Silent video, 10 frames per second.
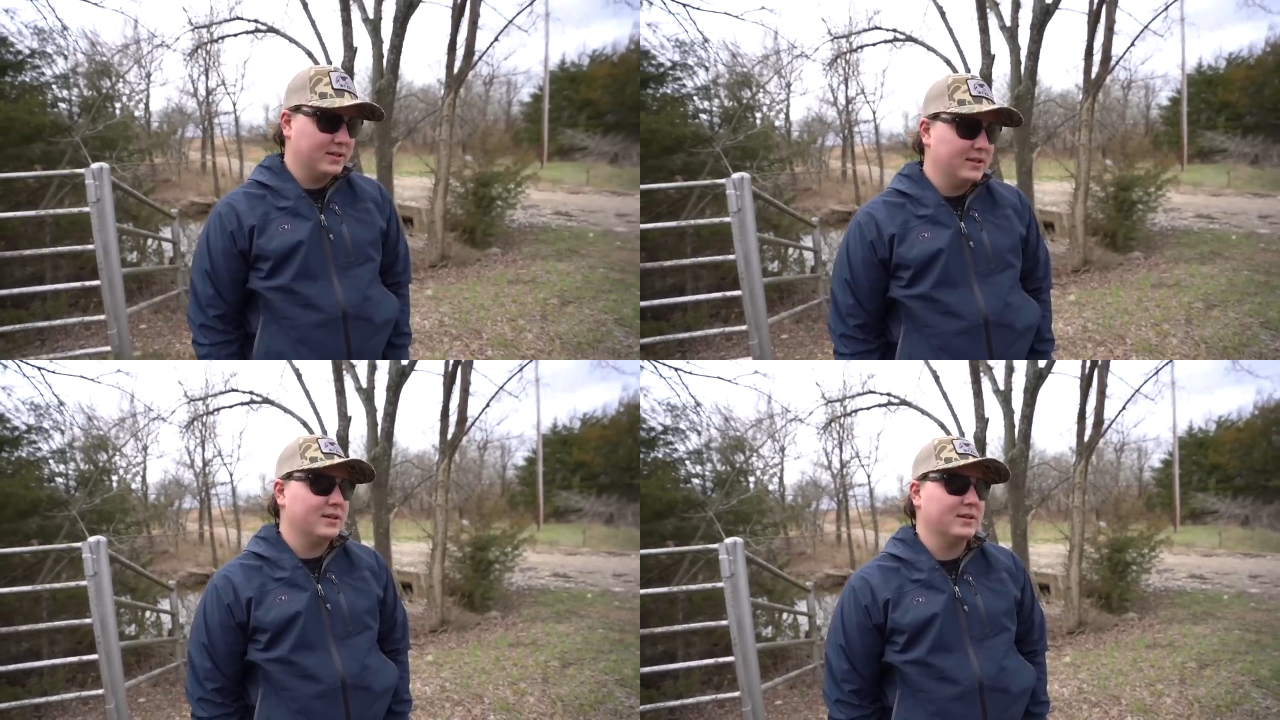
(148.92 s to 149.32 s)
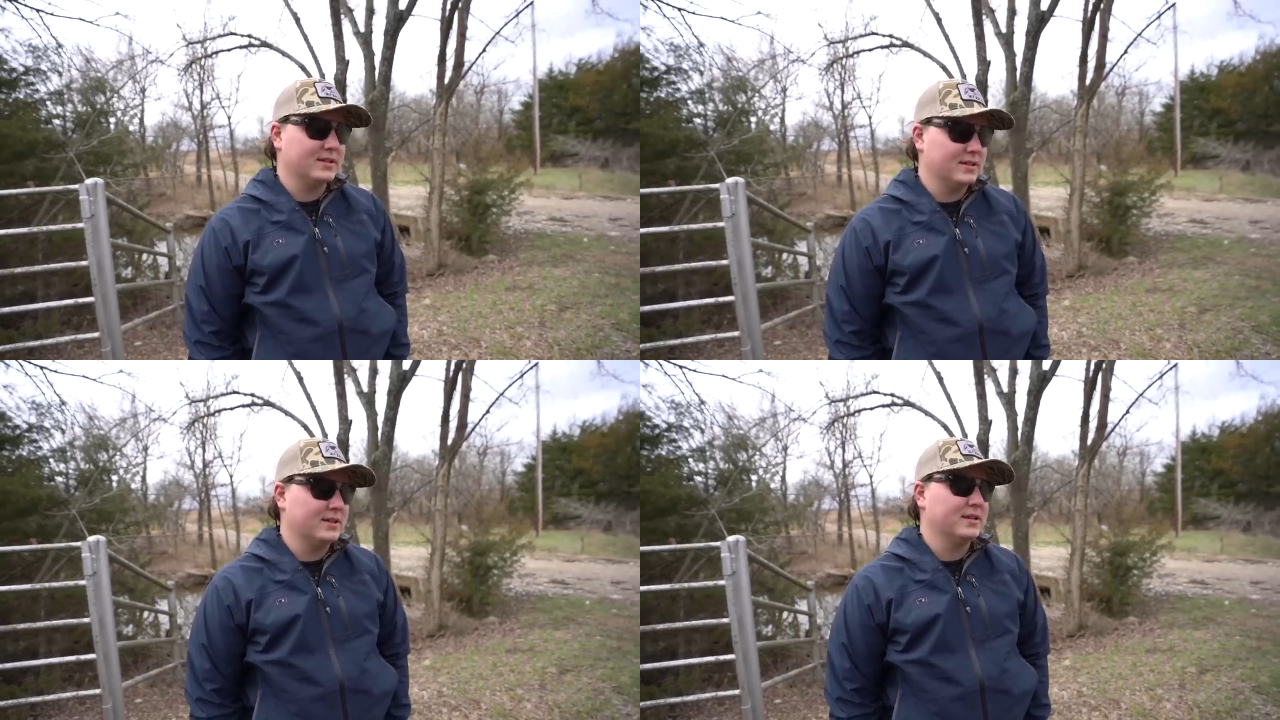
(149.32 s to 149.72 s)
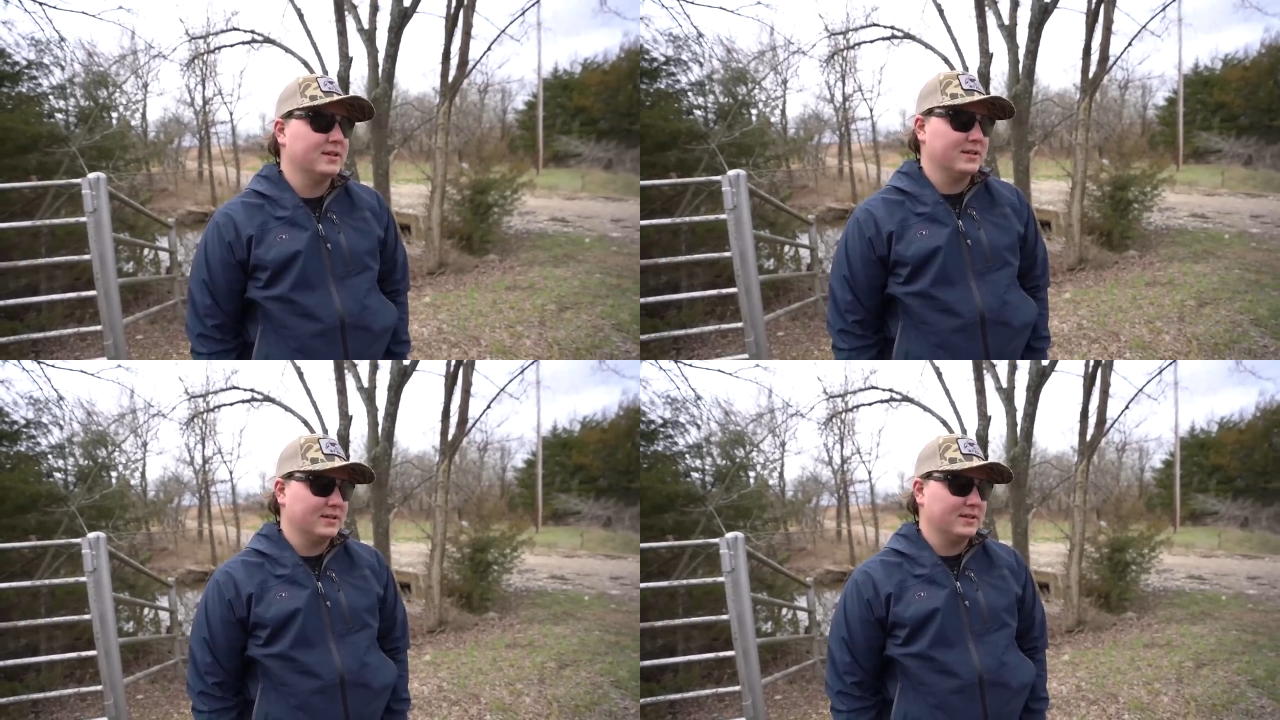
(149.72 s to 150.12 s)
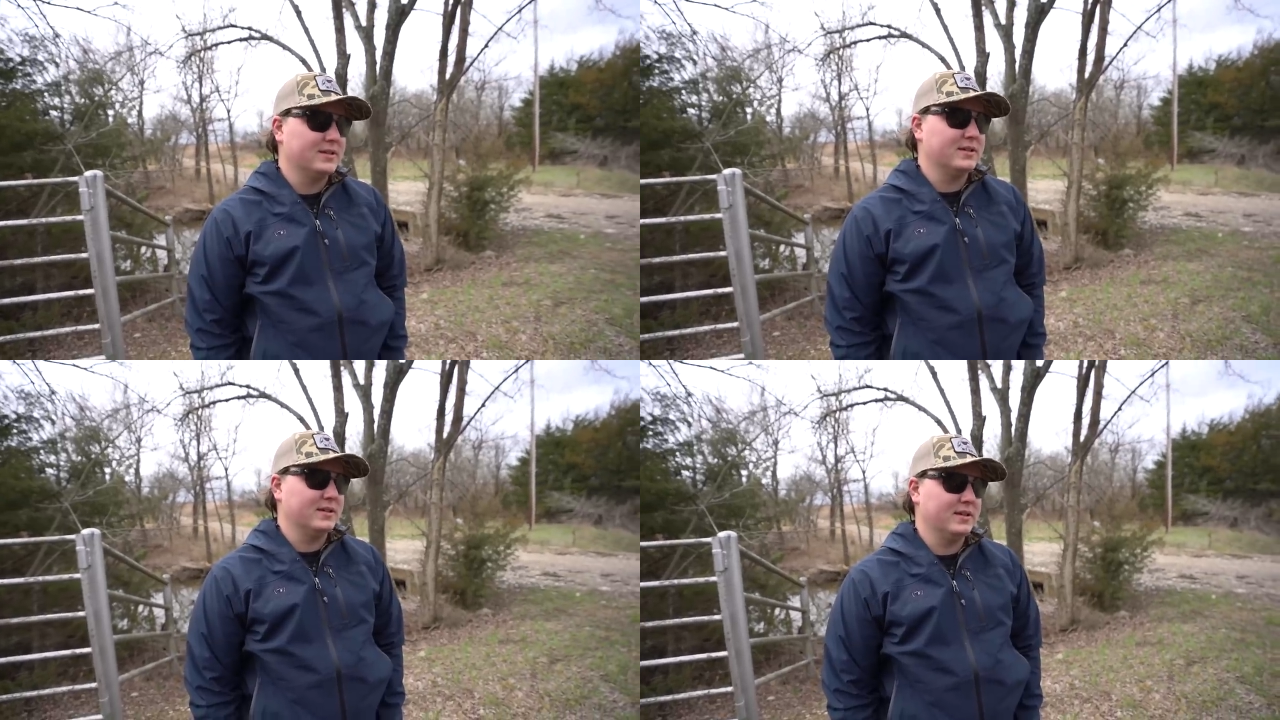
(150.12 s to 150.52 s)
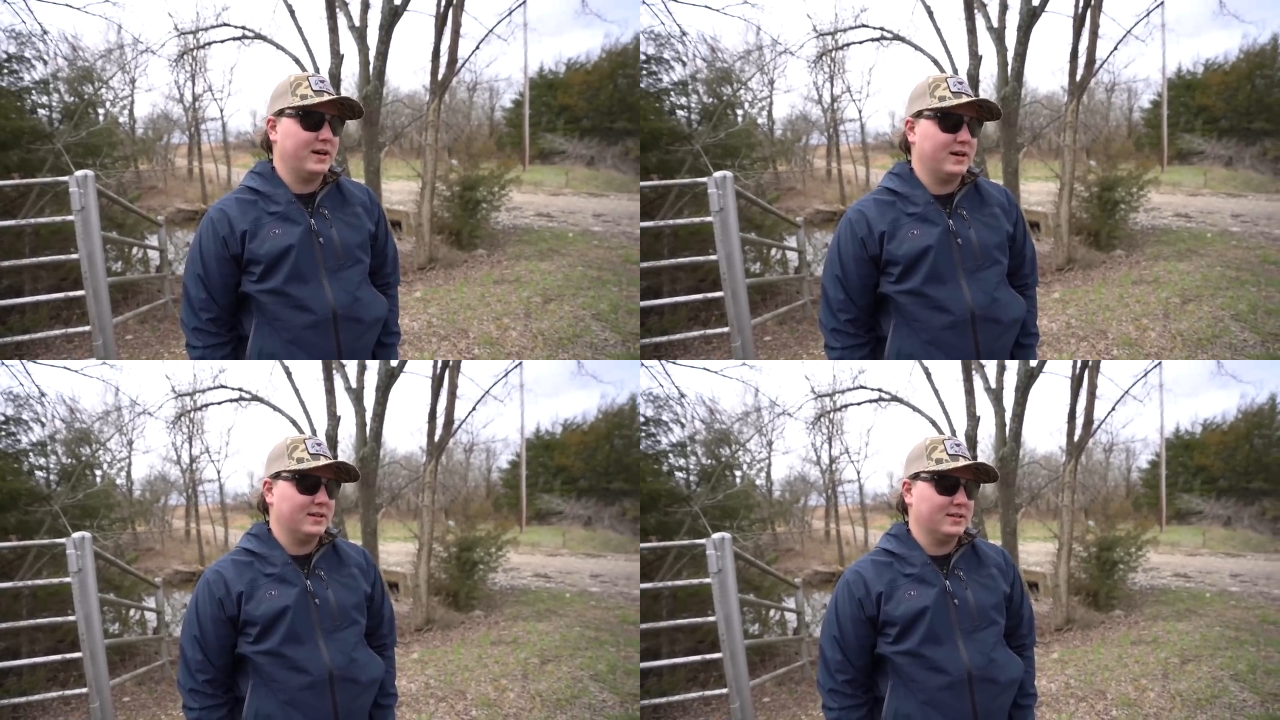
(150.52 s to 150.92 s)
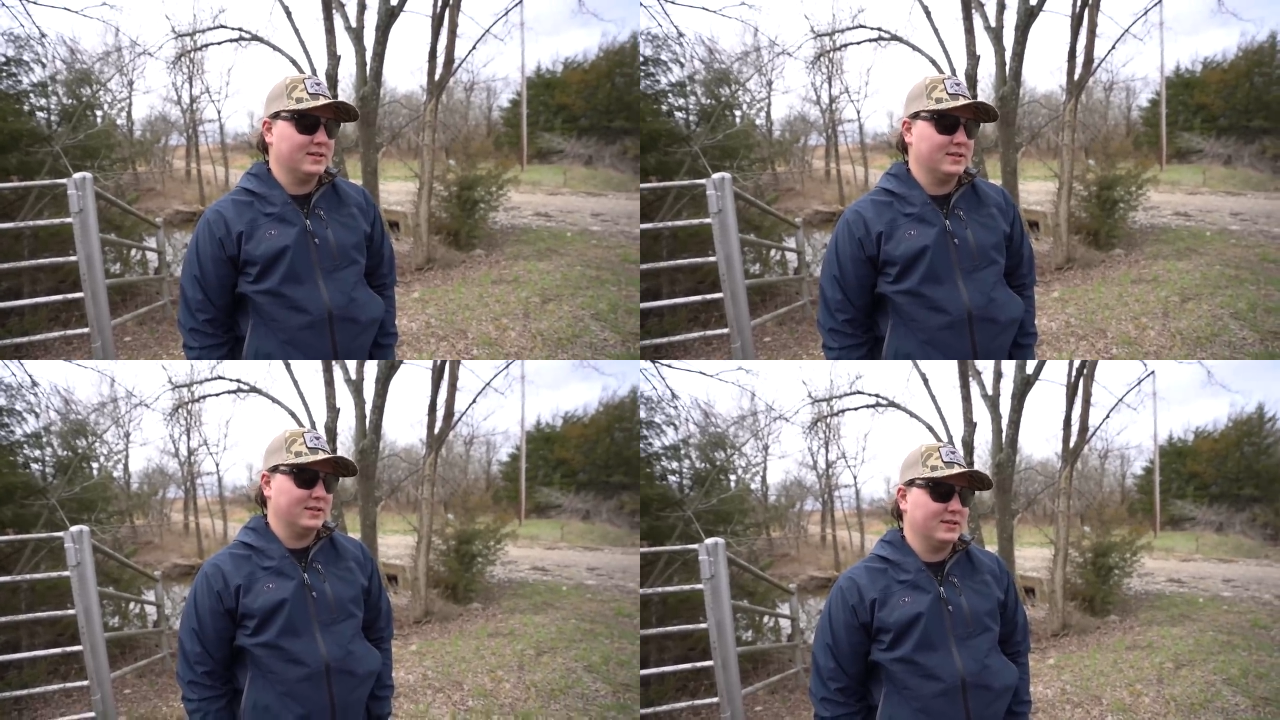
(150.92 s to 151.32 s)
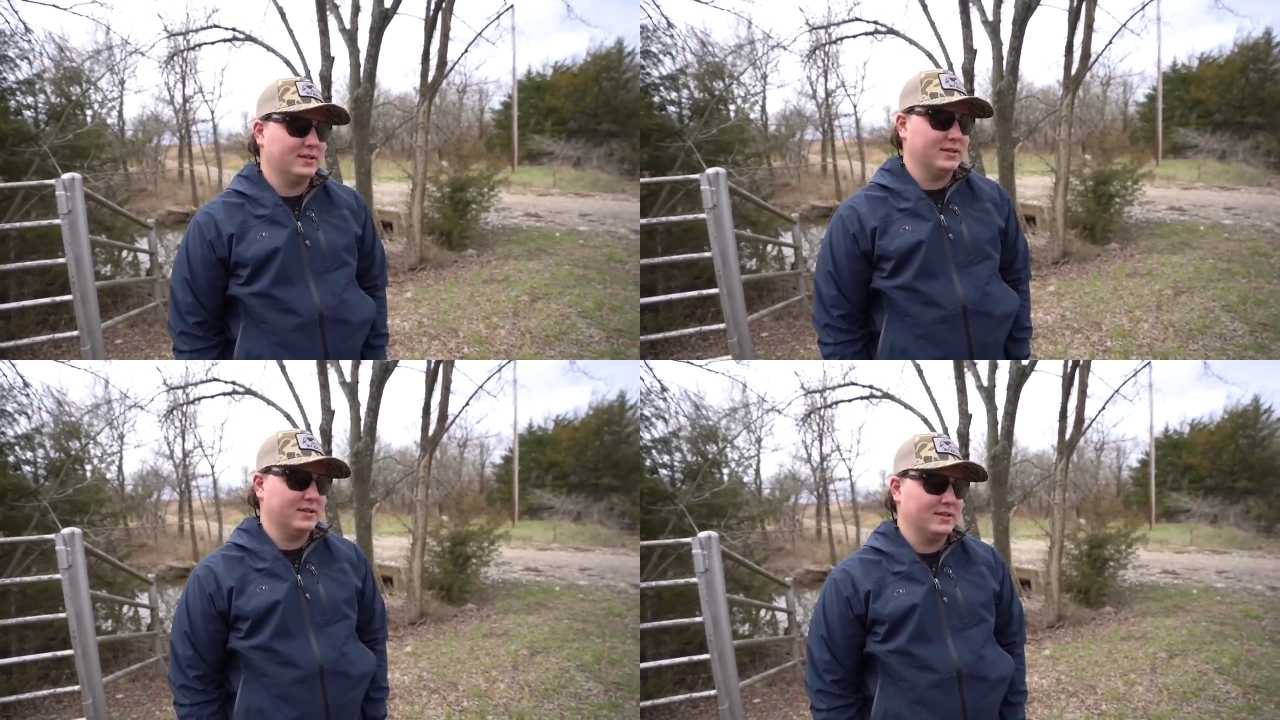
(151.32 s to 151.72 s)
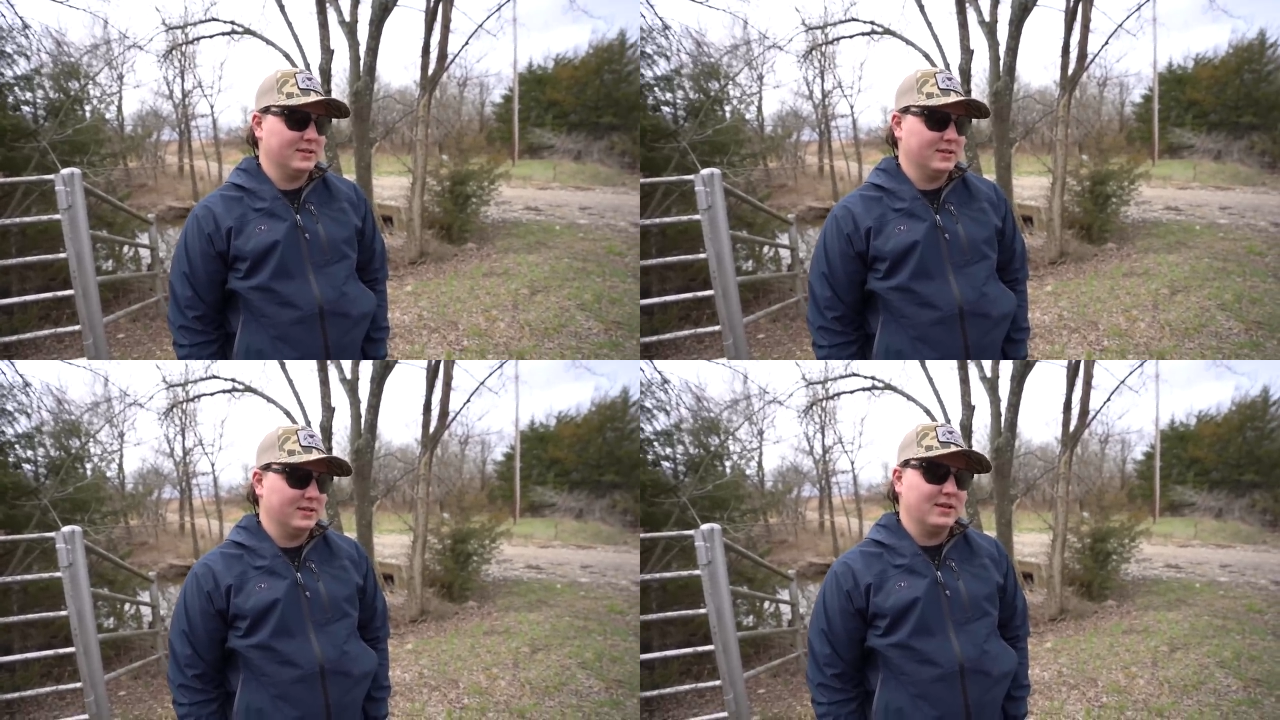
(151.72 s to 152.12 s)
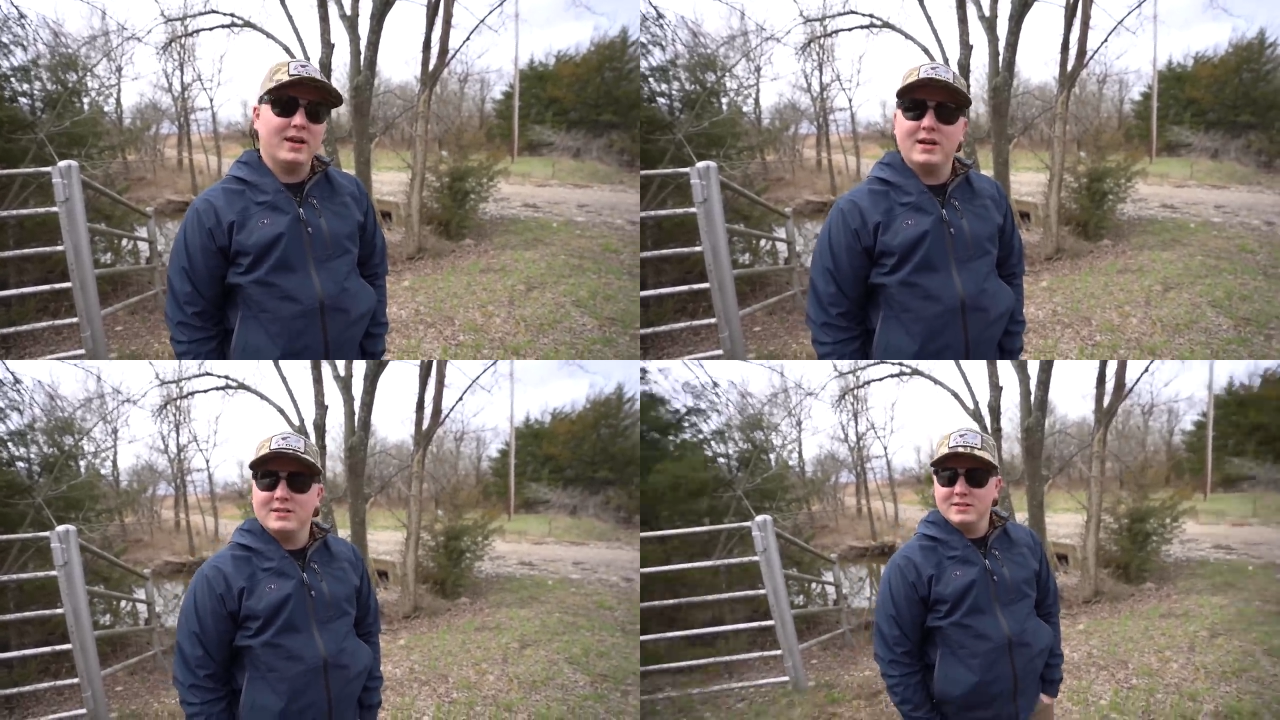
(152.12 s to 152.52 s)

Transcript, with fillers: four by four for stuff like this. Yeah. Quad. Yeah.